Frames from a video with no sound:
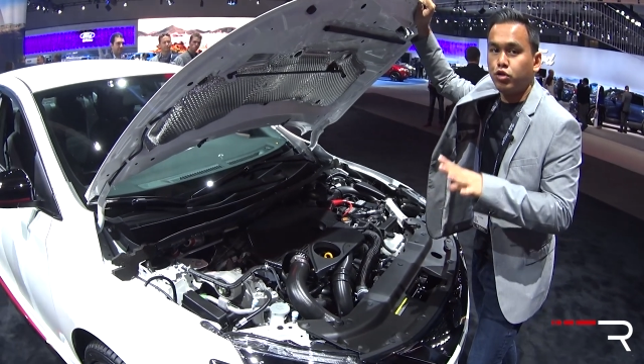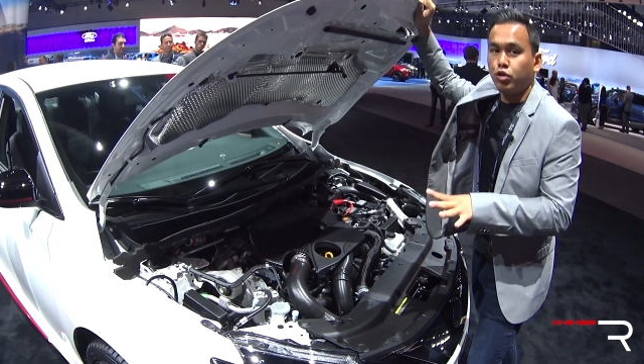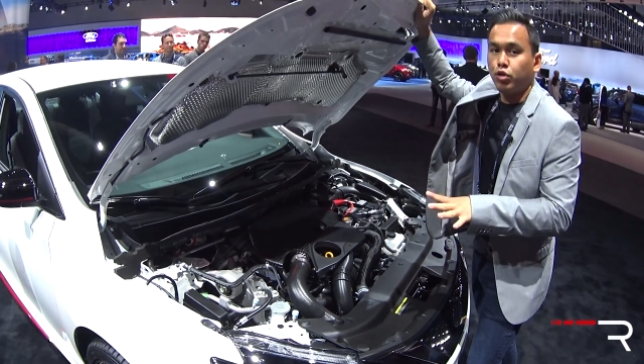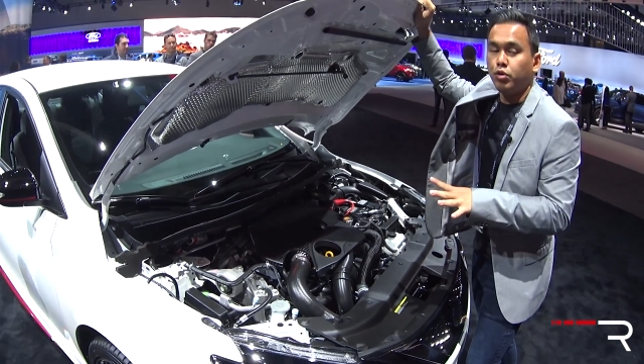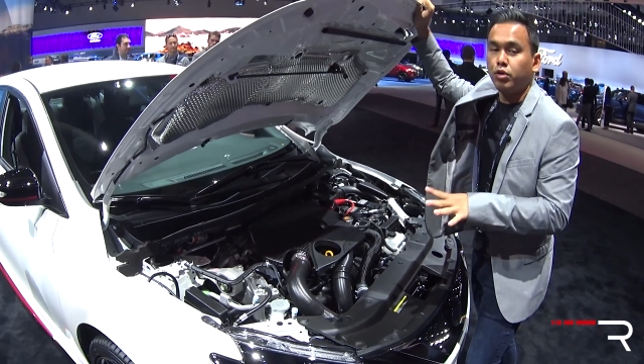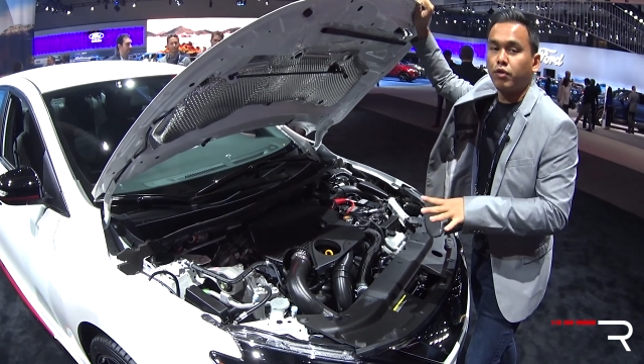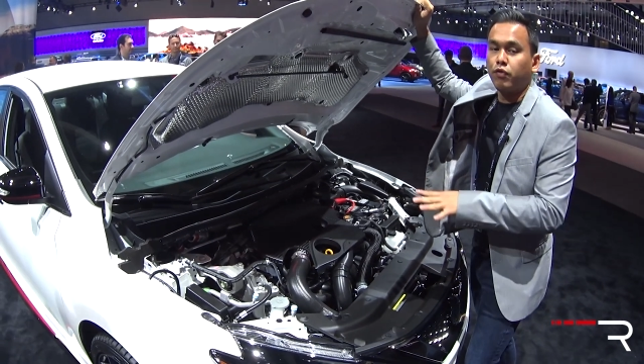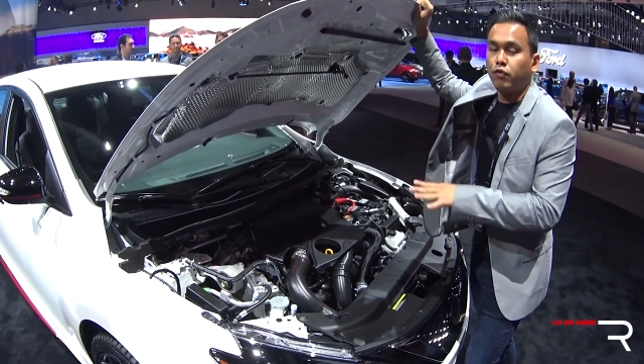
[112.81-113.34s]

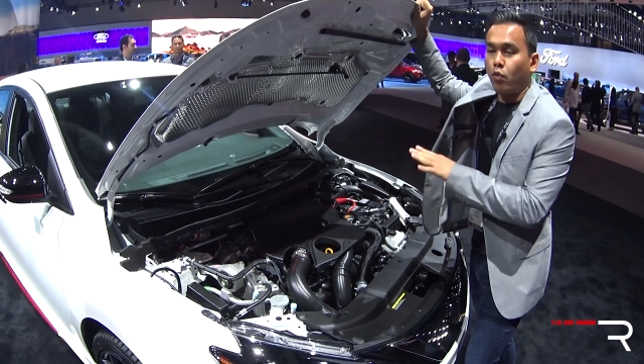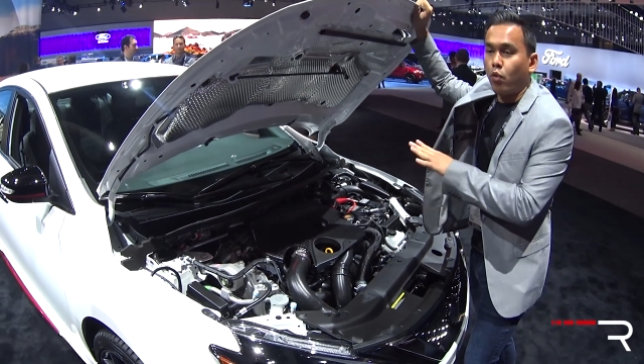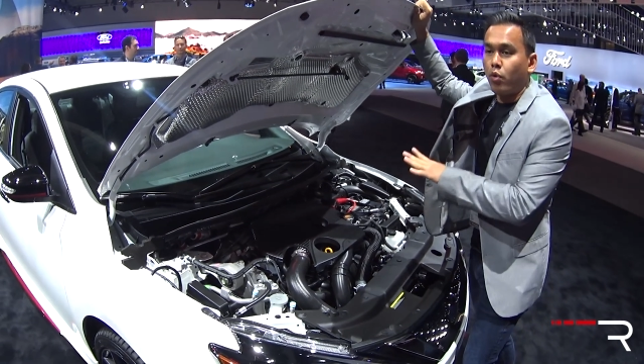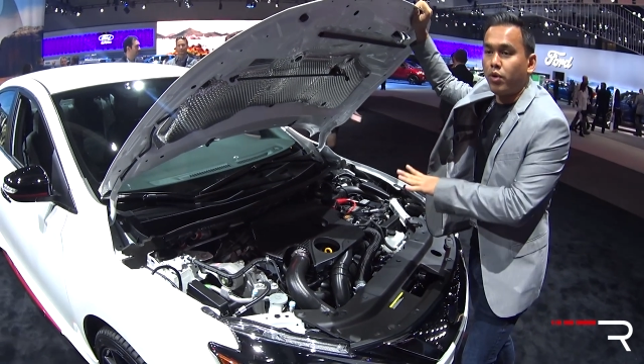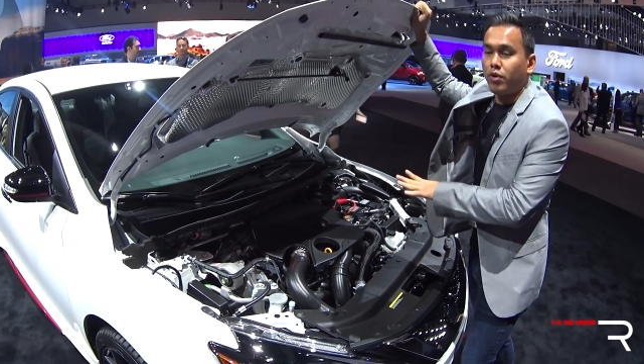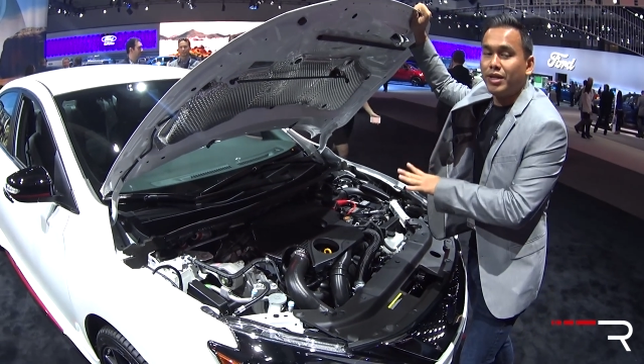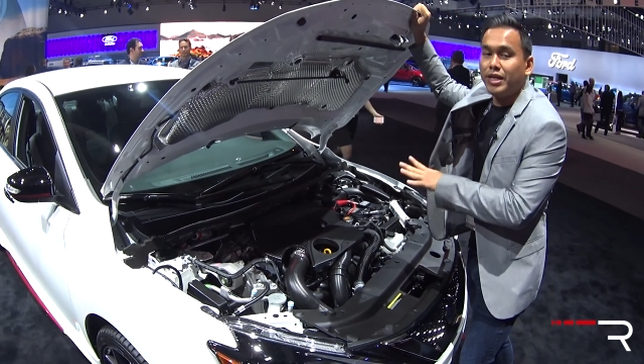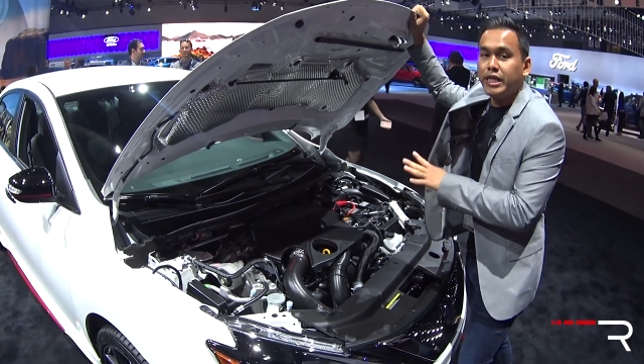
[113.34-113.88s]
tuned
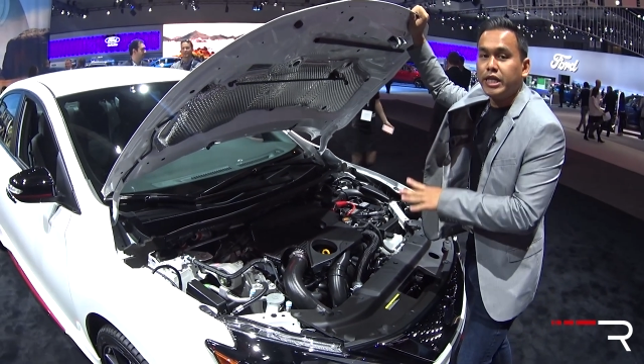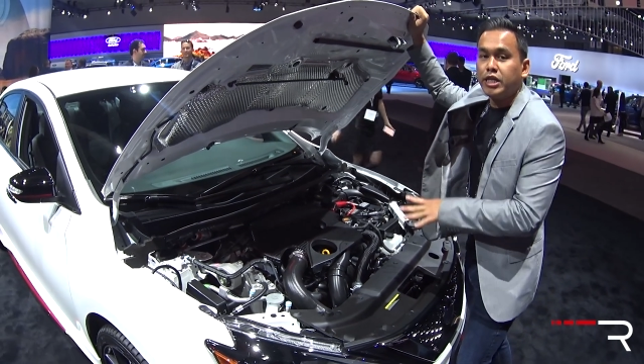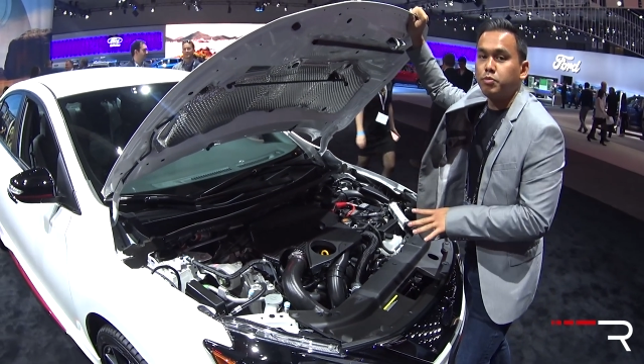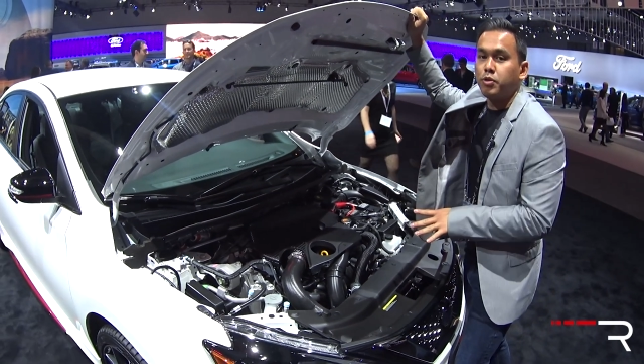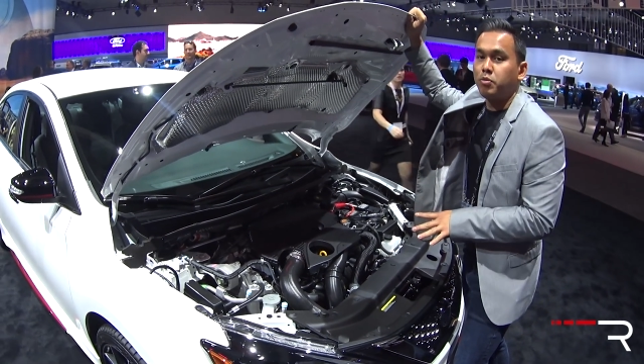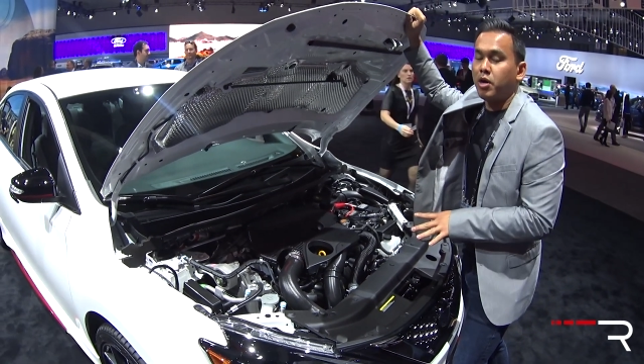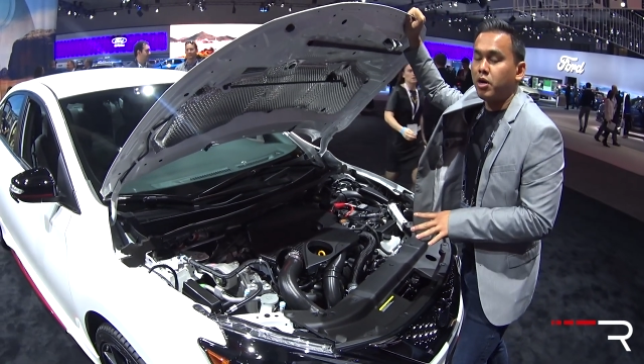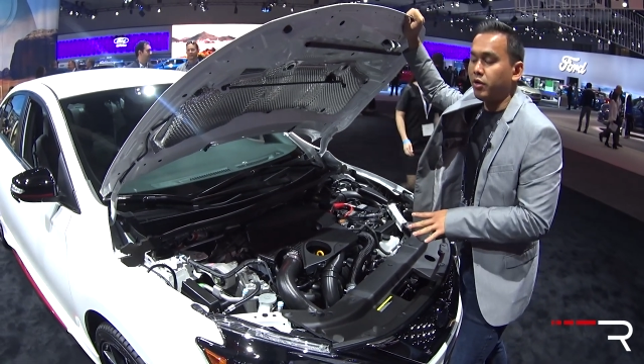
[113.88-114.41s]
for the
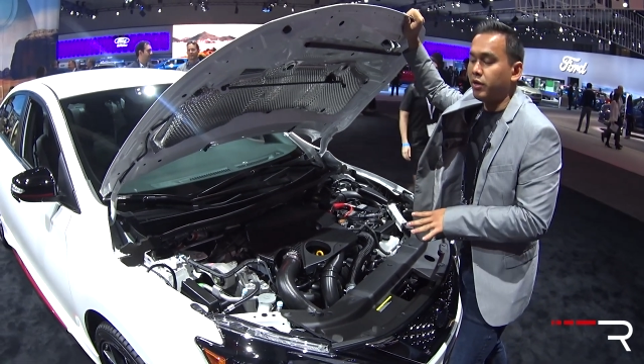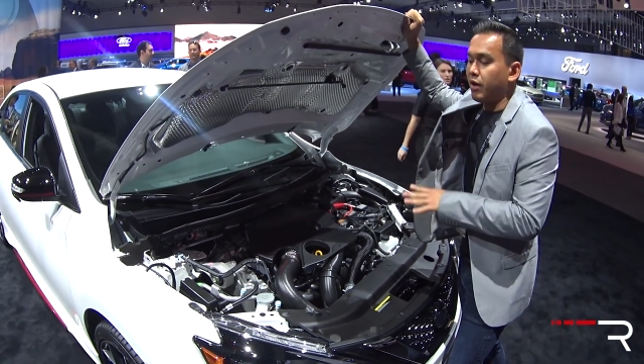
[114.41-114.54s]
Nismo model.